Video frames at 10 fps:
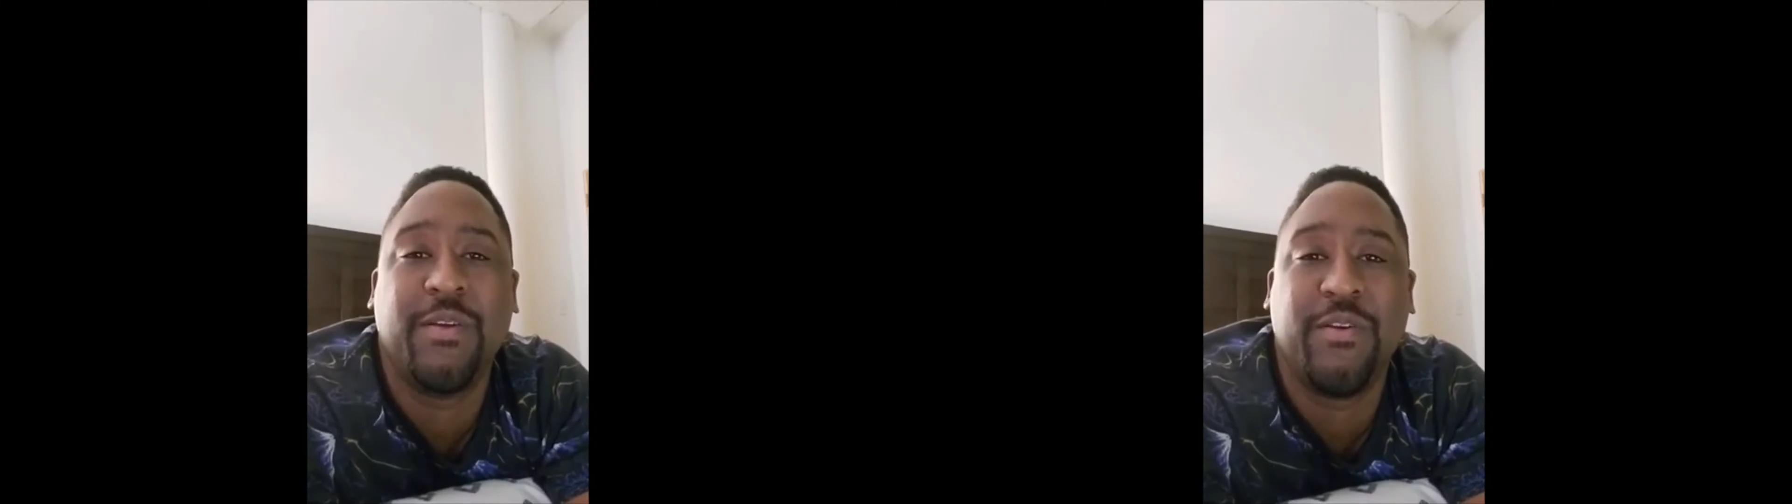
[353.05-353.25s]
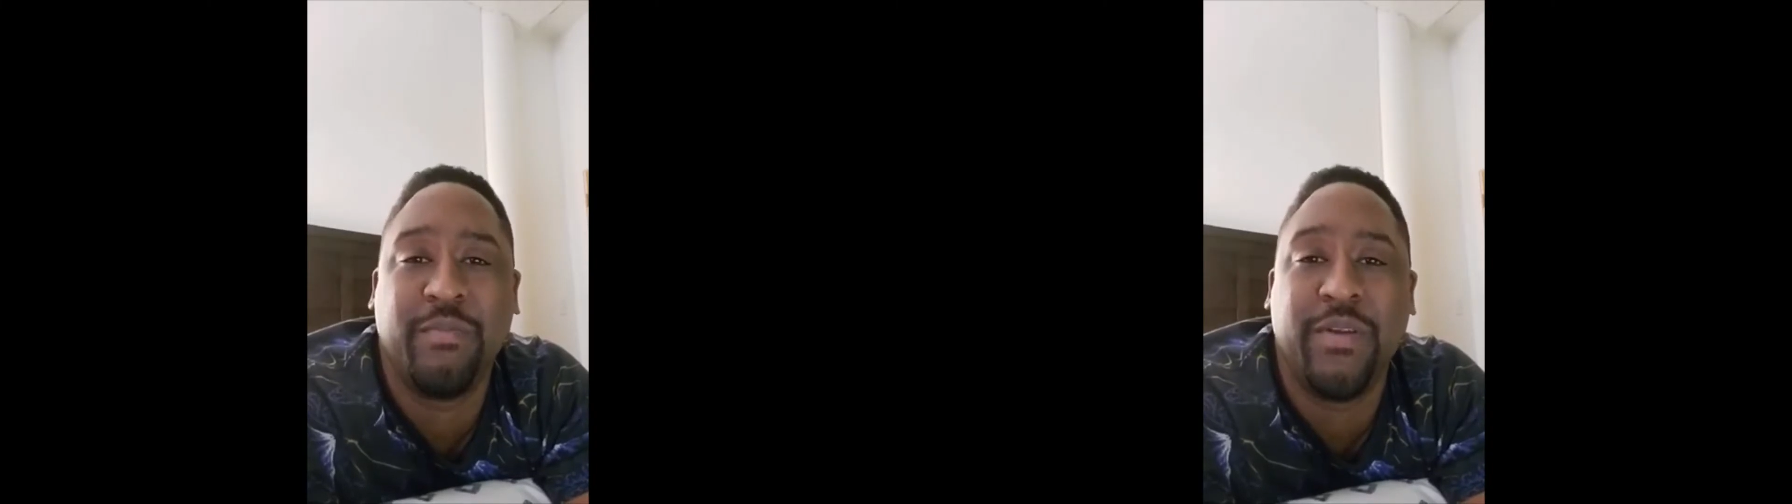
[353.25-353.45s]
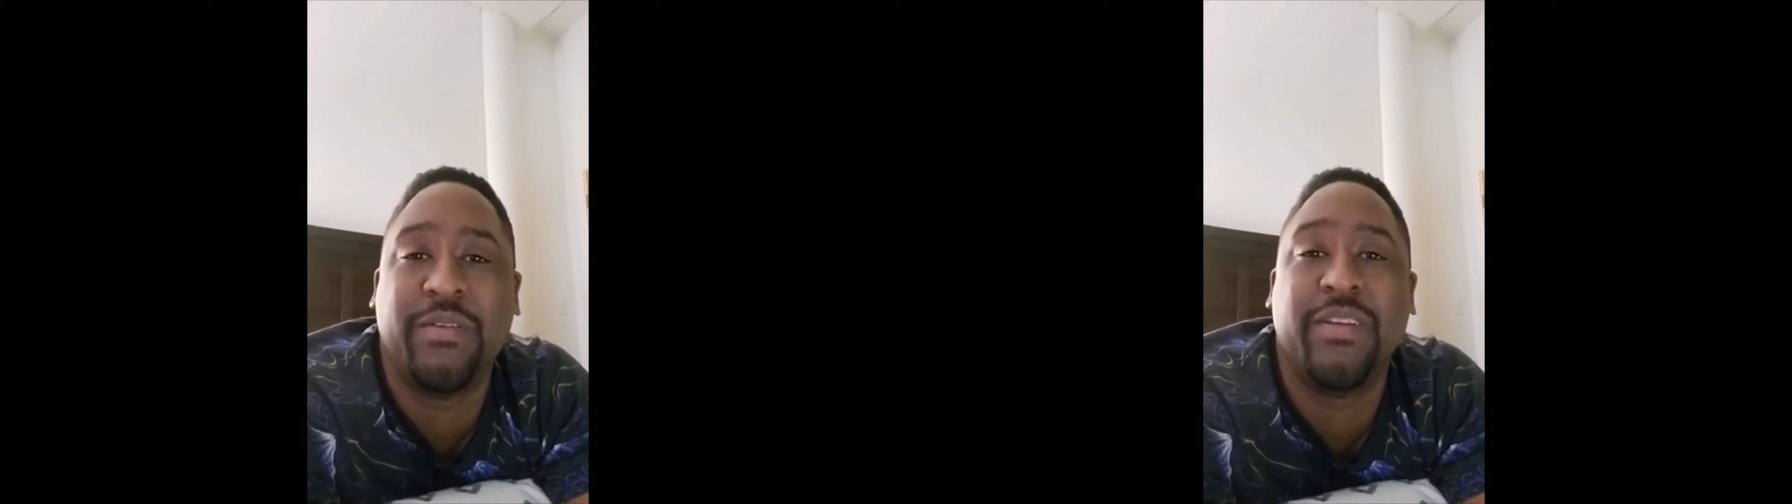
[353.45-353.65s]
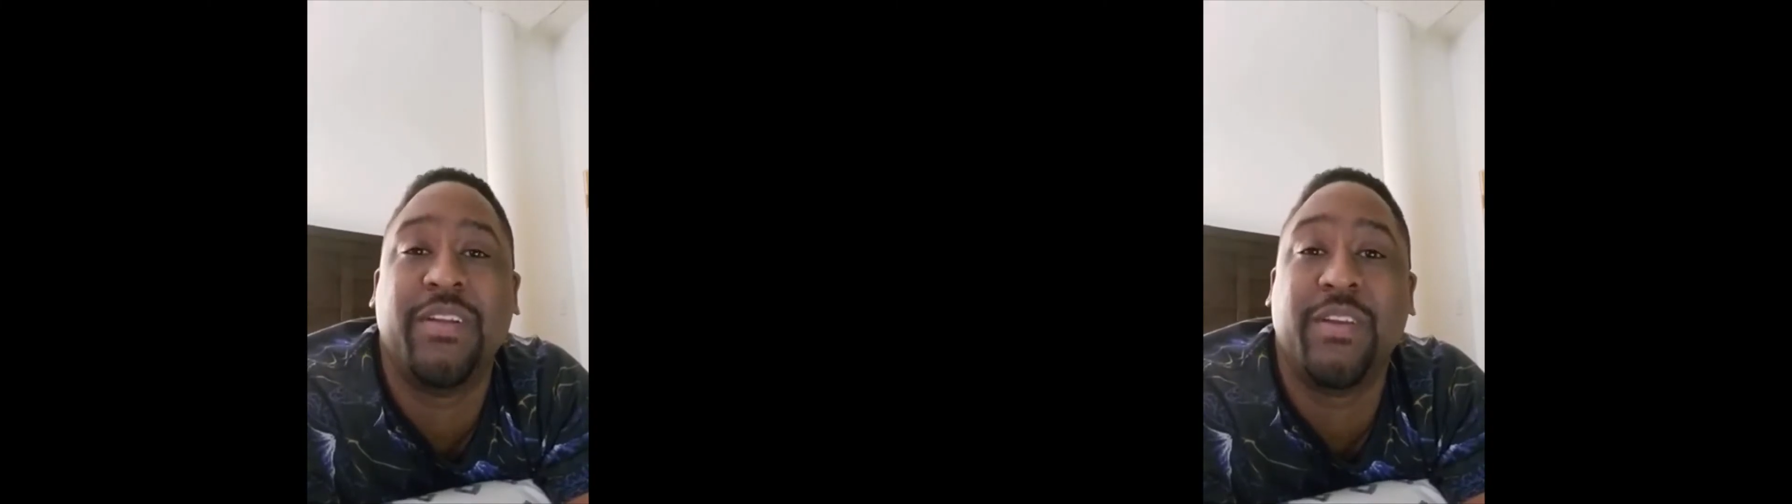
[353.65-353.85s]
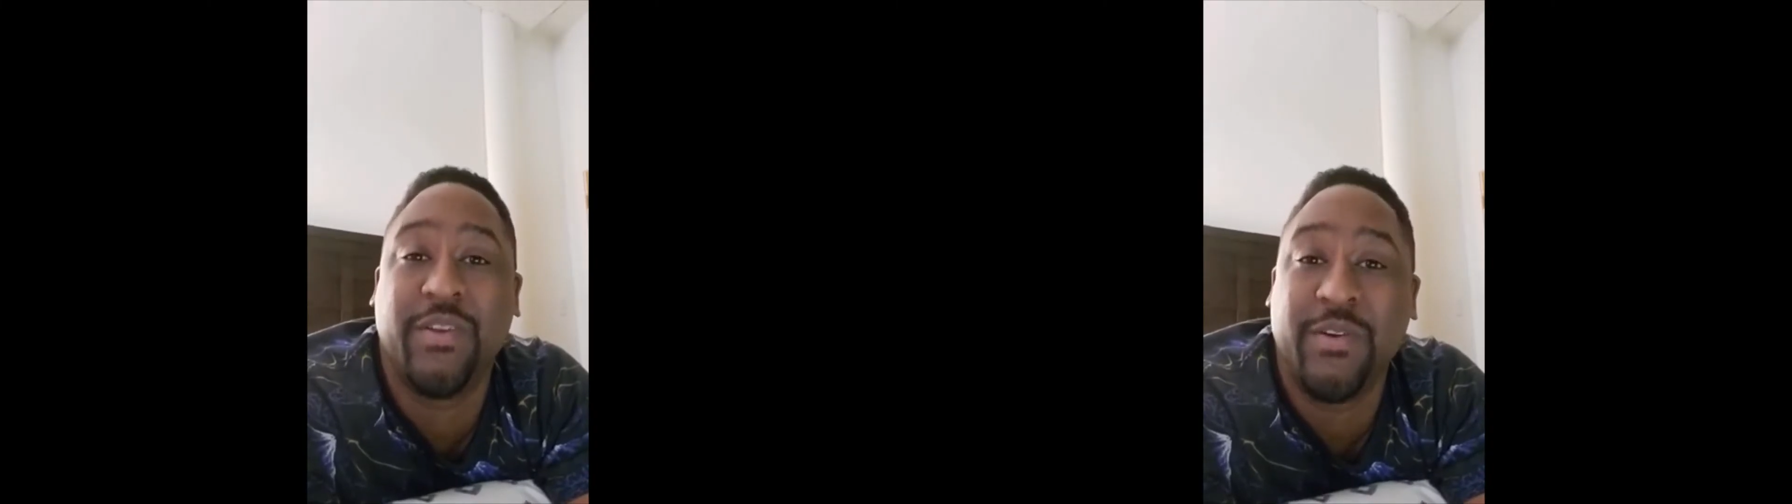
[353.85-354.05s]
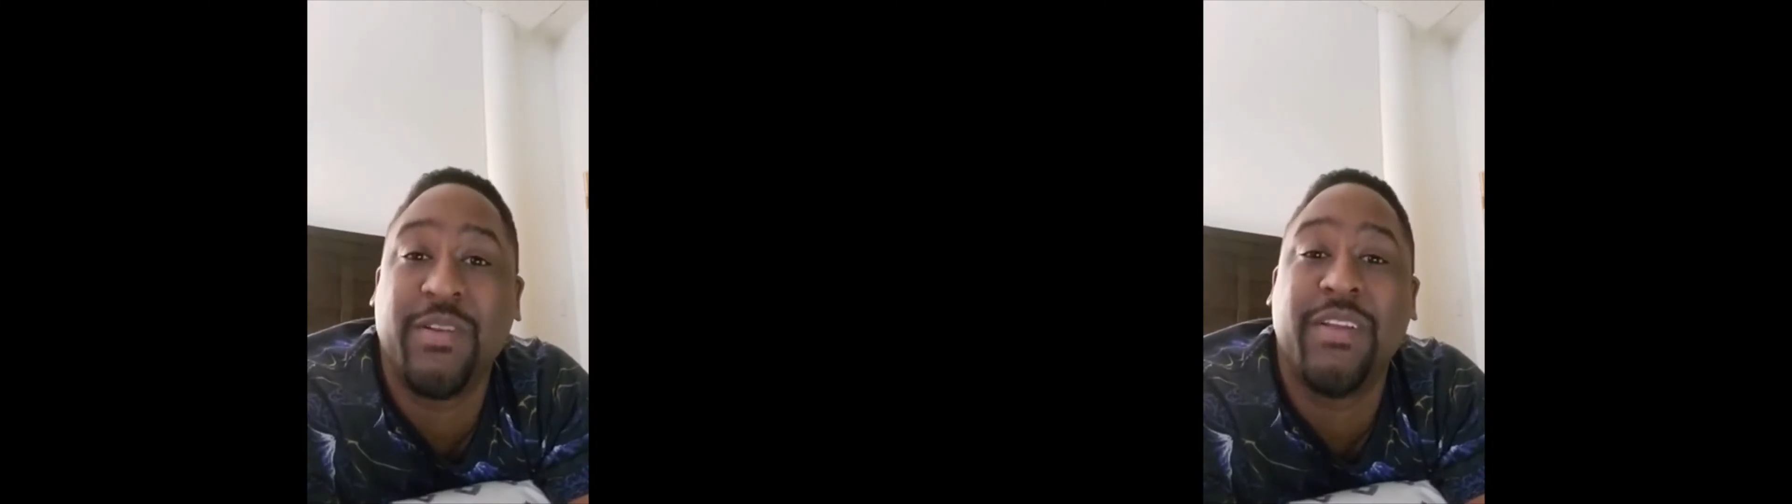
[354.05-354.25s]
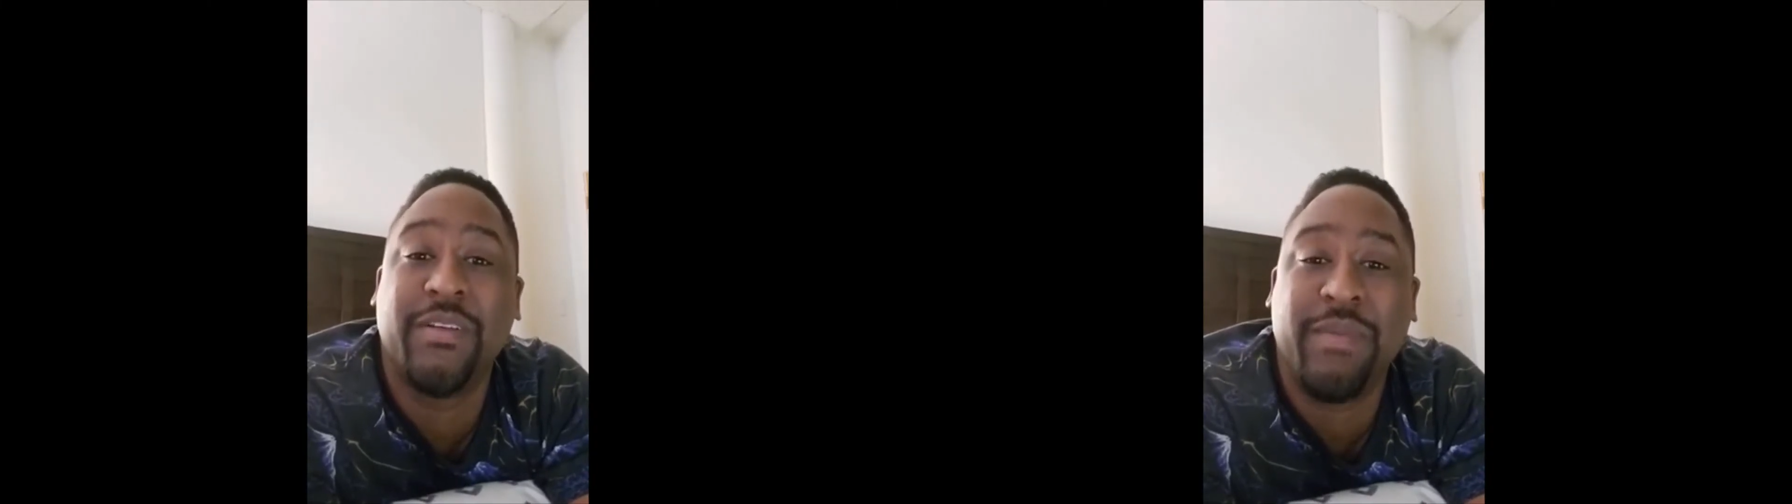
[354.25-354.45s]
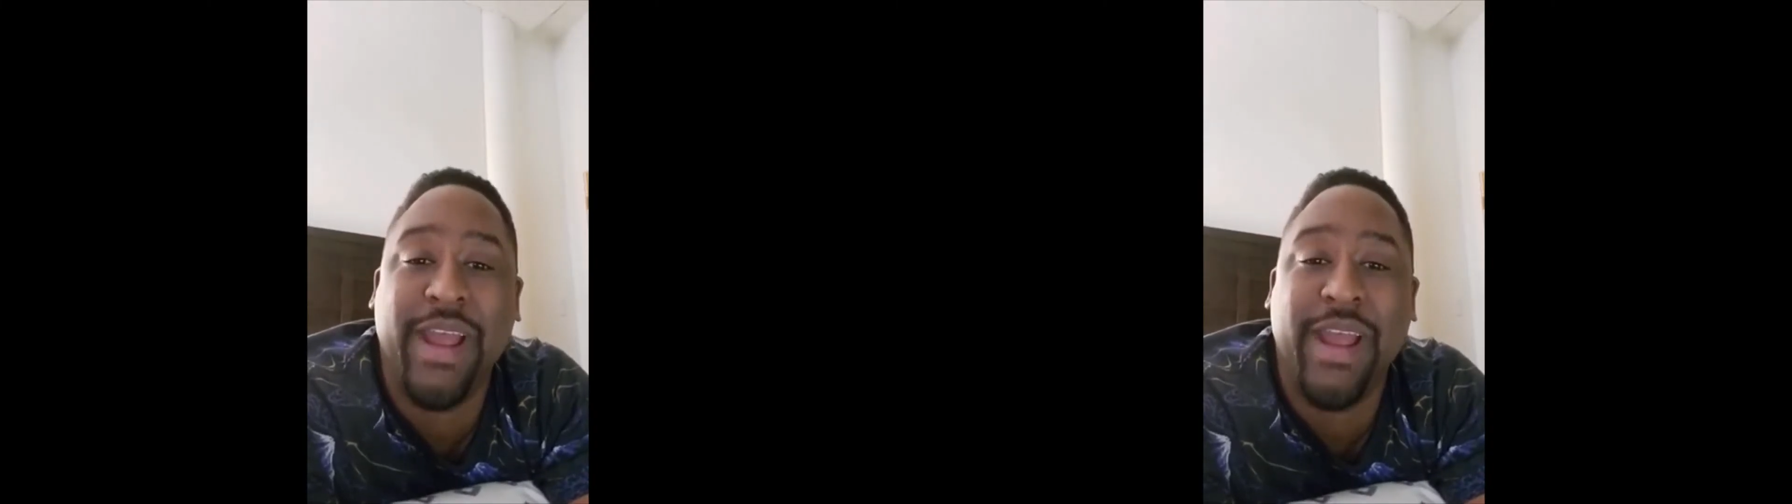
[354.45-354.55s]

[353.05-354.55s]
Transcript: your ability to currently